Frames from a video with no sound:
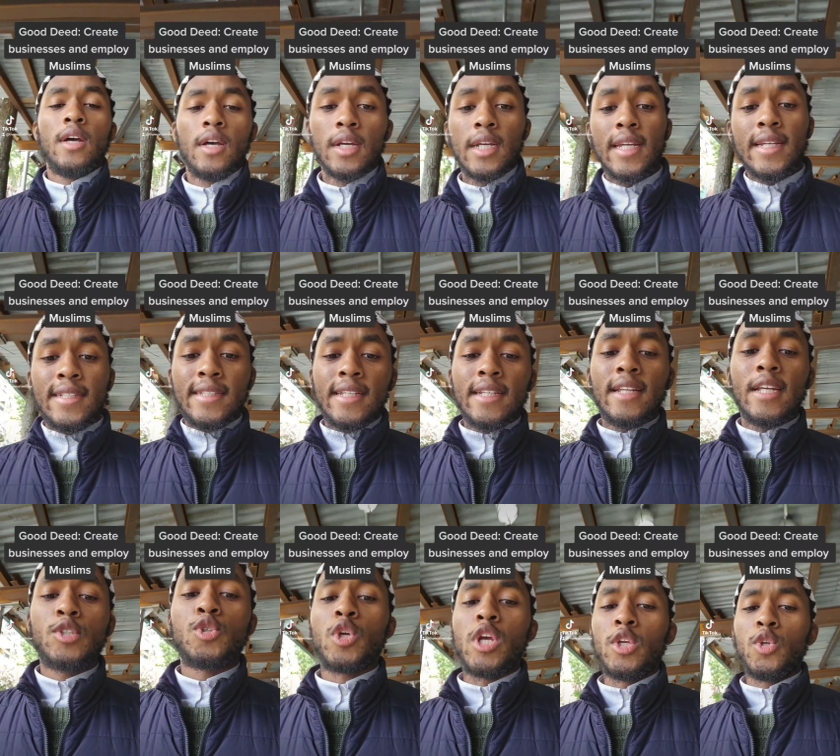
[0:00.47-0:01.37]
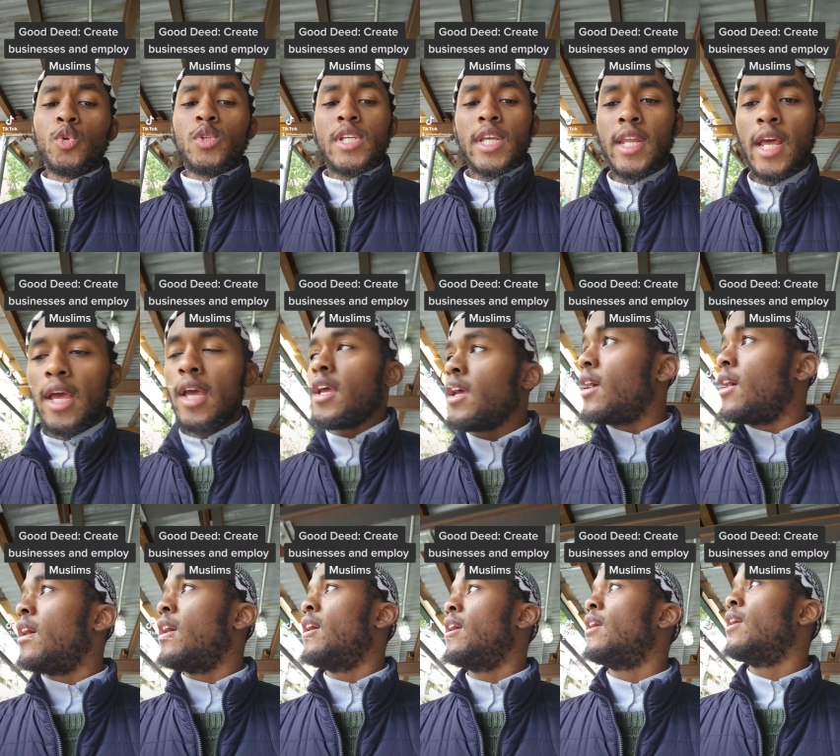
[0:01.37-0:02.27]
a good deed that you can do today,
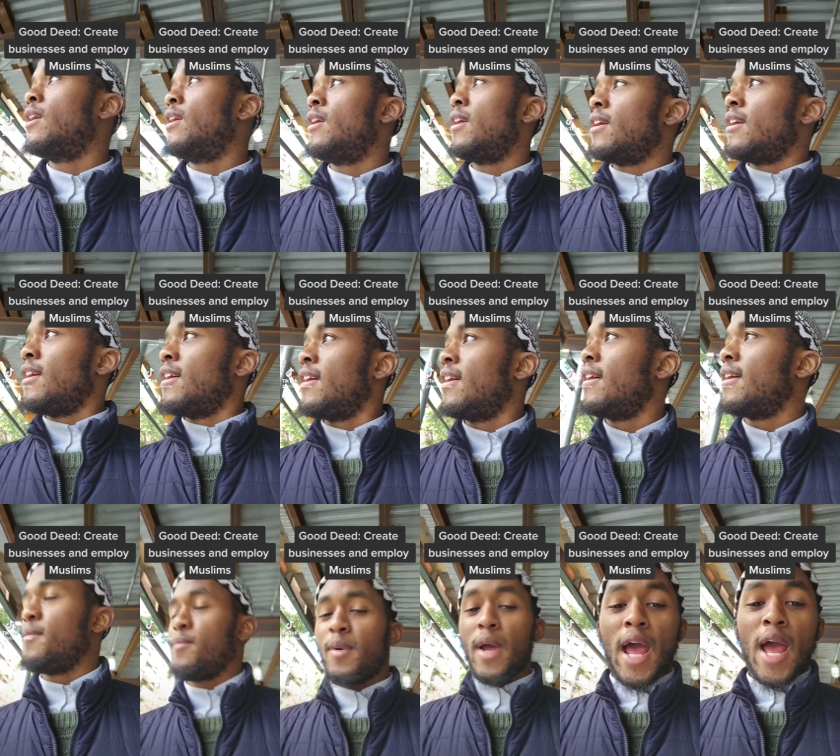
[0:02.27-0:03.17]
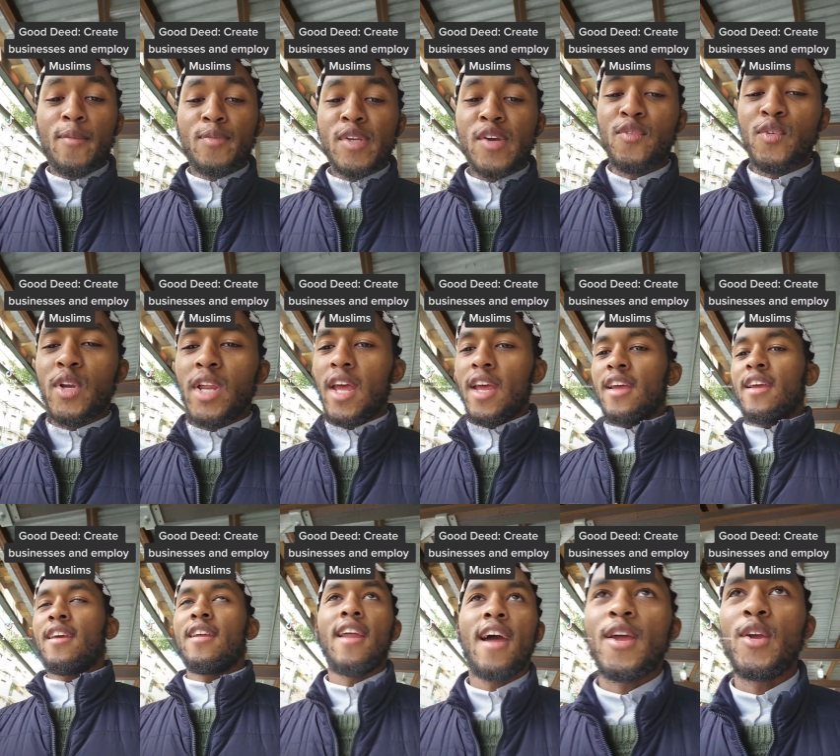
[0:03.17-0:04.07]
perhaps every day.
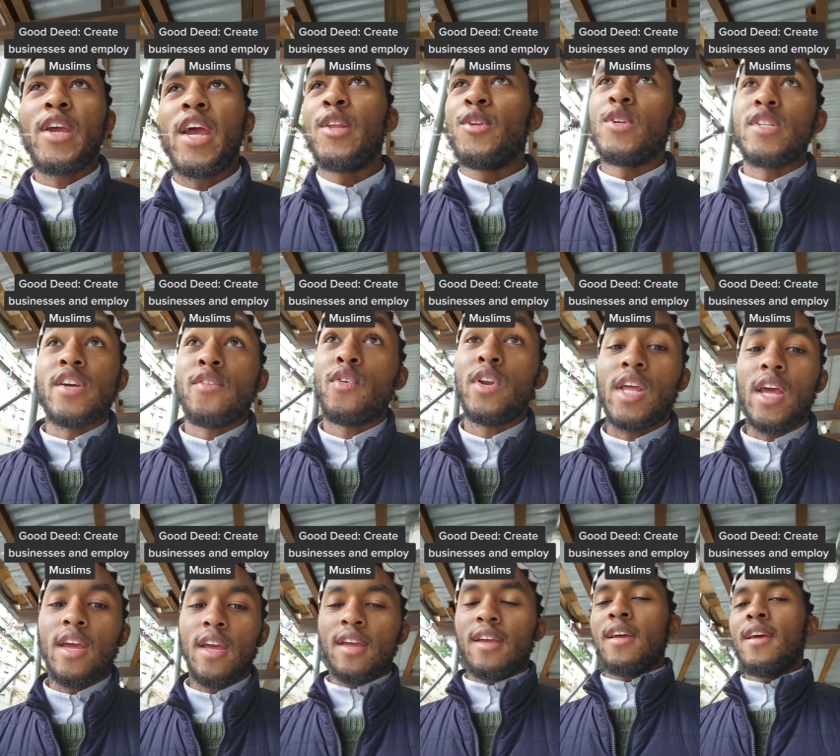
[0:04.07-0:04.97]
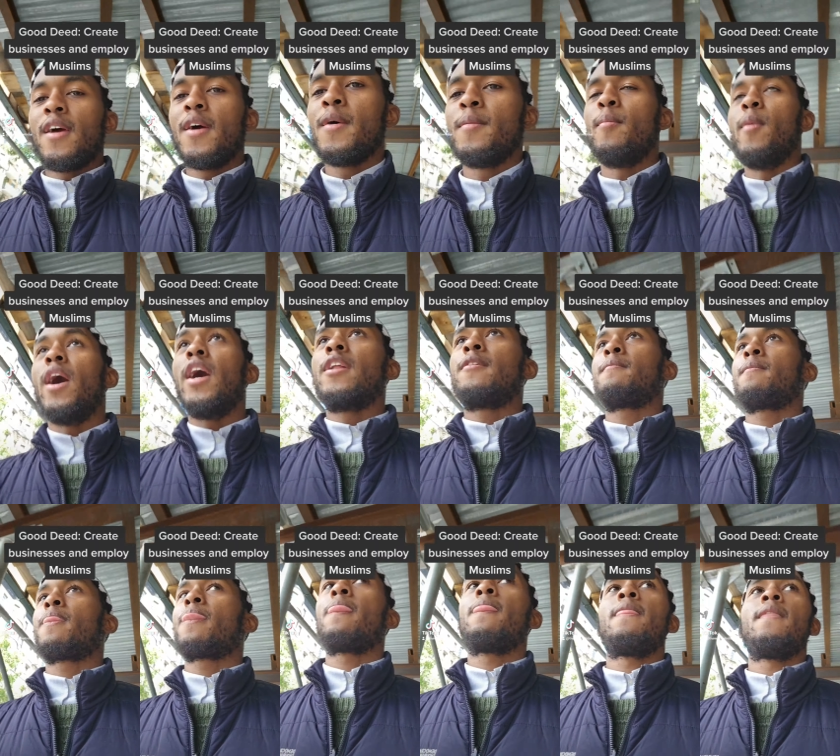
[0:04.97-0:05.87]
Now, you can't do this every day, but
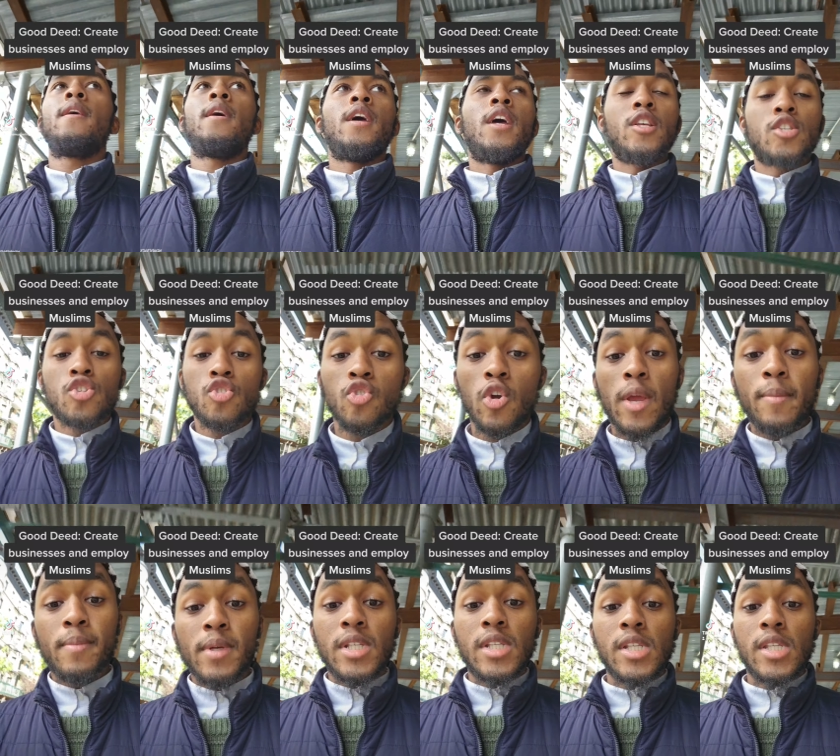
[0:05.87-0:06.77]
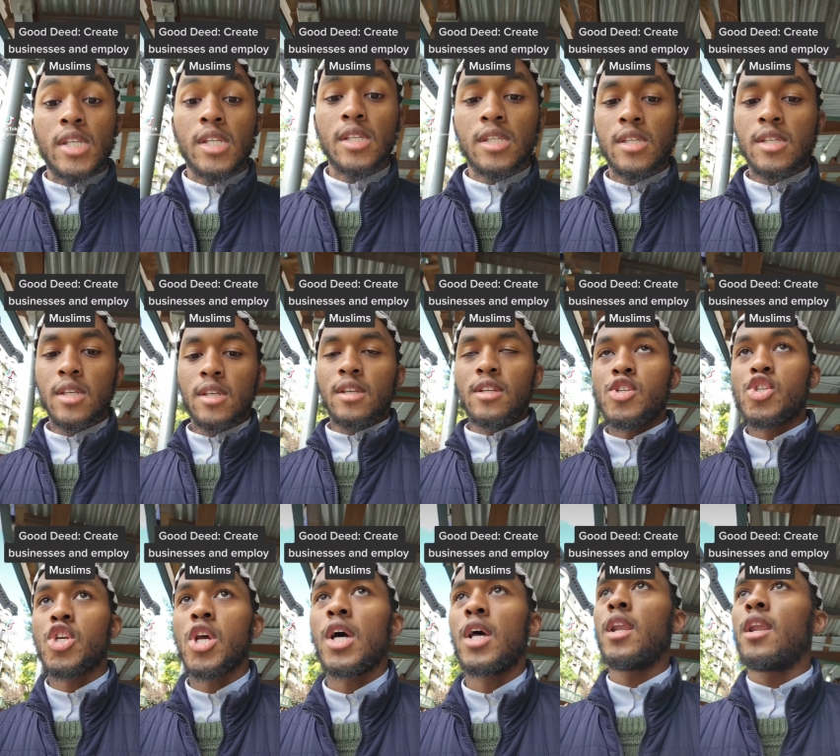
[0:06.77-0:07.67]
it's create businesses,
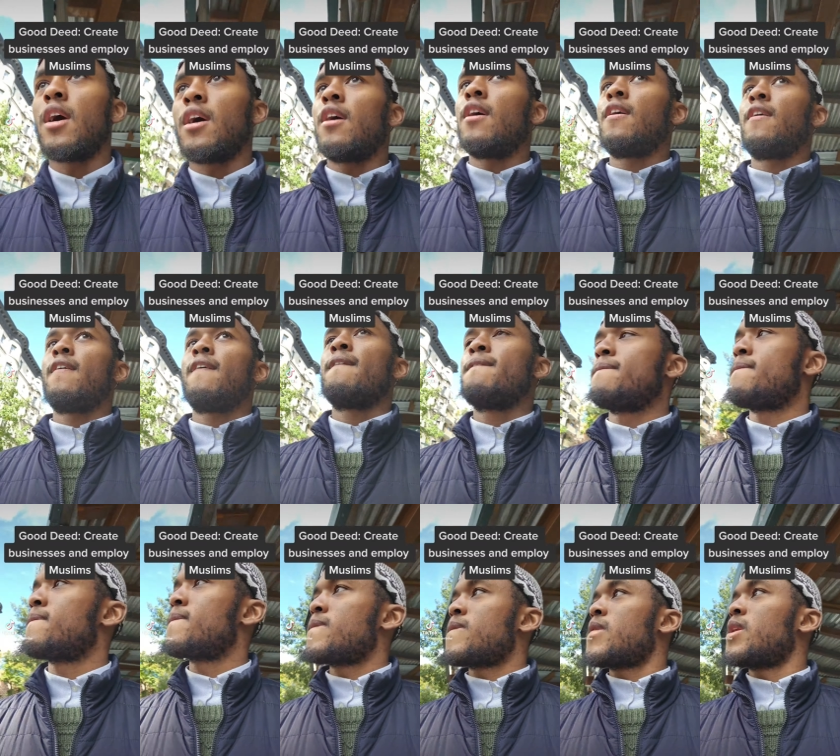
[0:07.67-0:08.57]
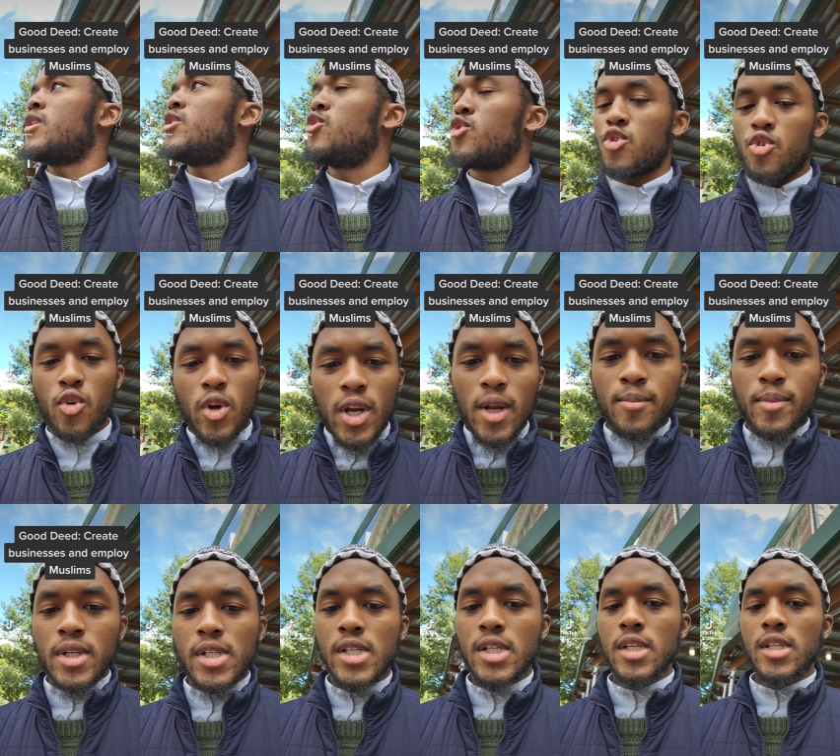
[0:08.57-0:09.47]
inshallah. You create a
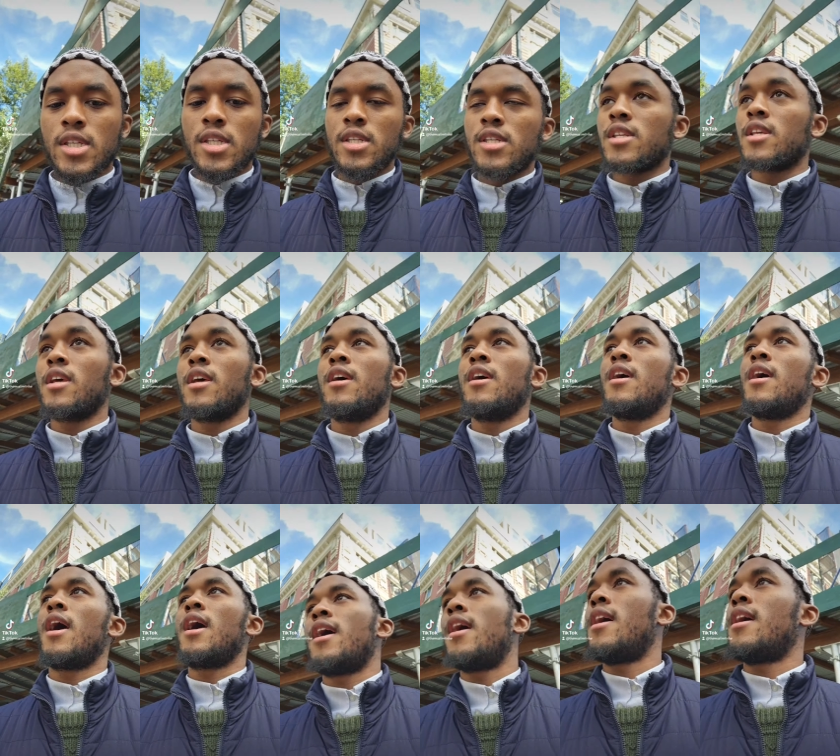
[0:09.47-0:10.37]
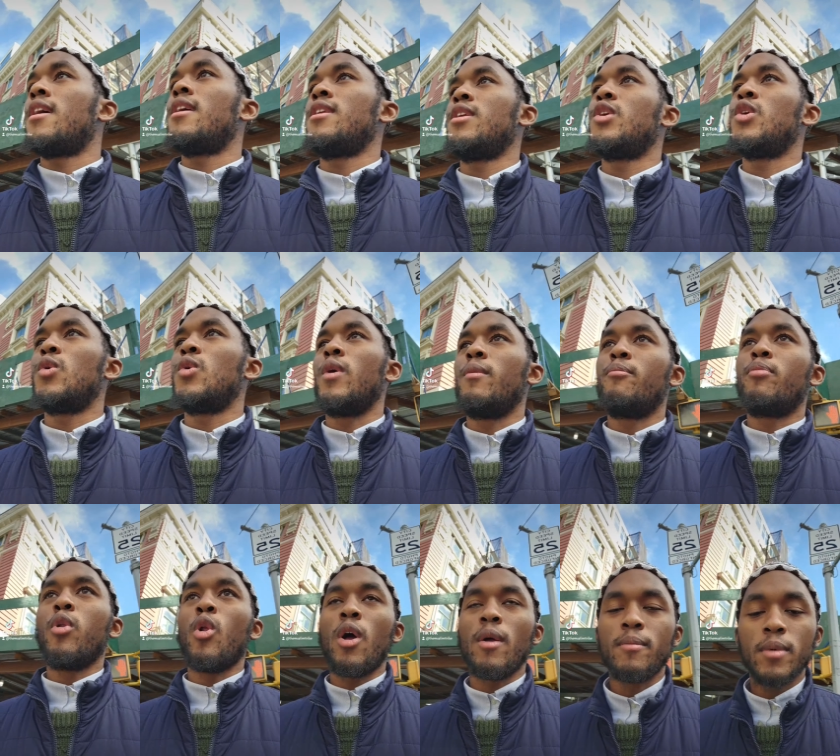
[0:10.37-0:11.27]
business and you
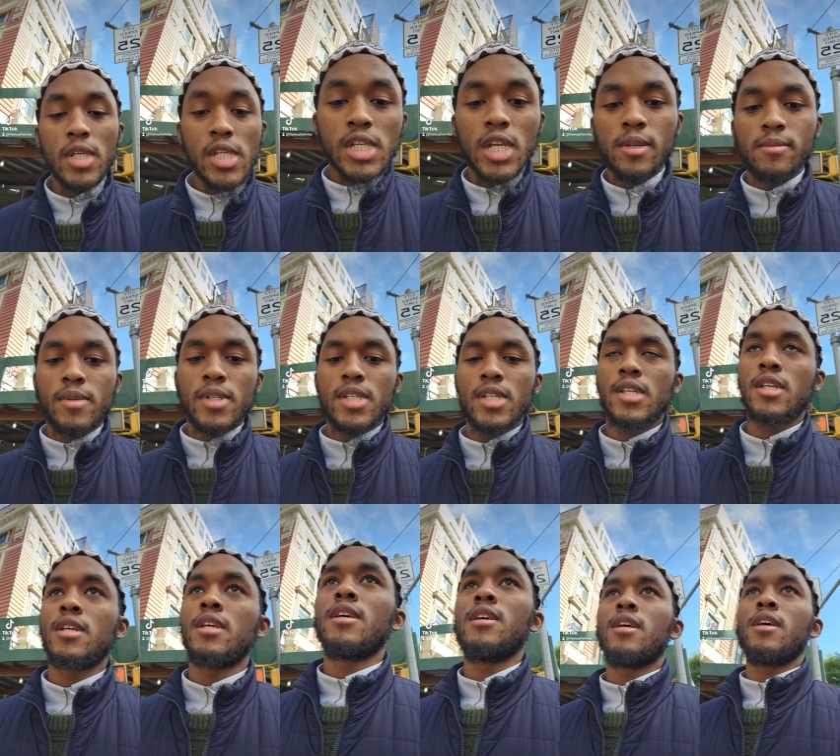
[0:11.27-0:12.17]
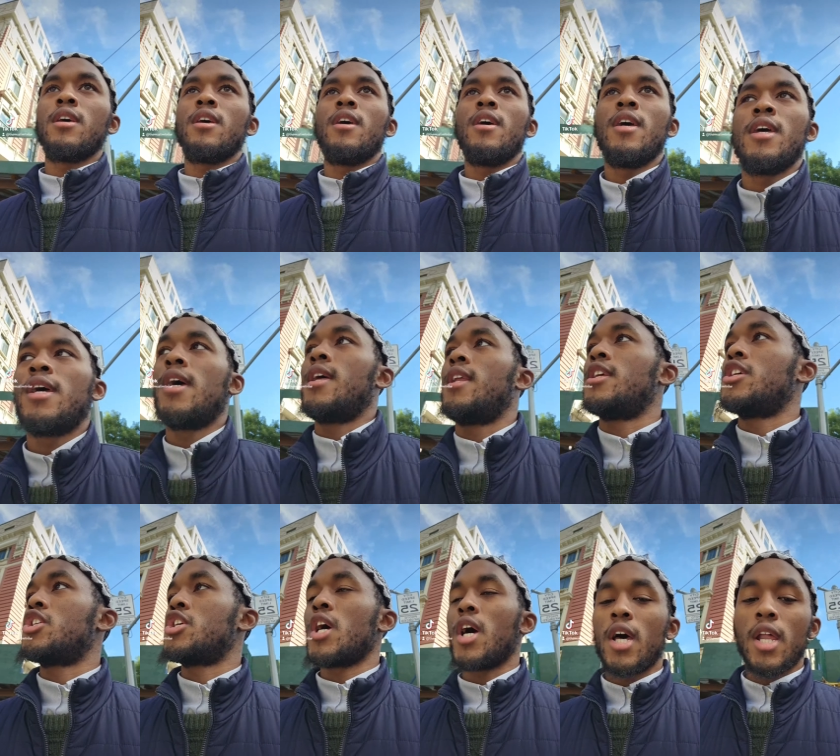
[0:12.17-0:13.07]
employ Muslims. And
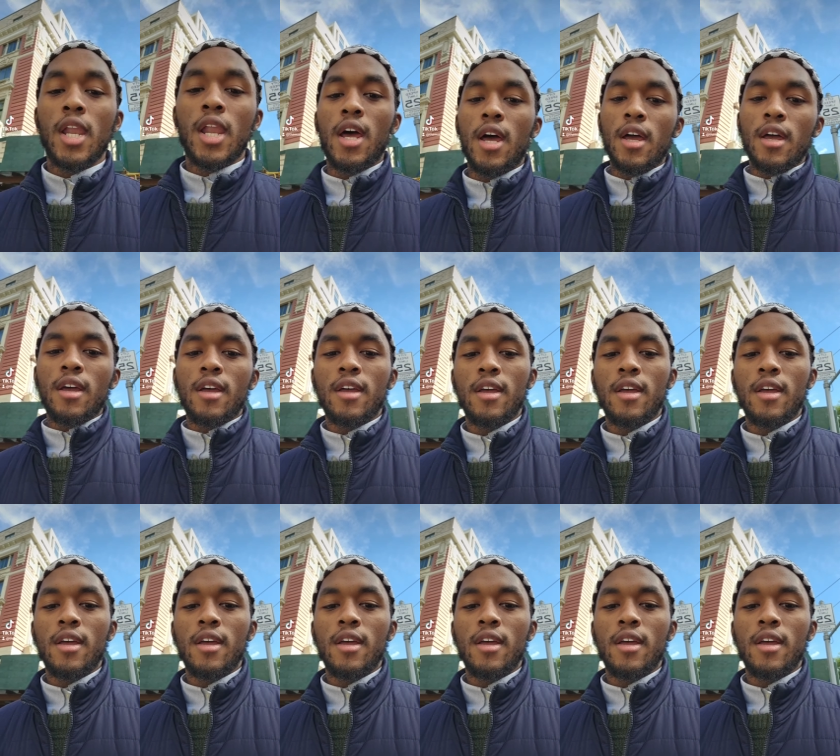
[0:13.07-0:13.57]
inshallah,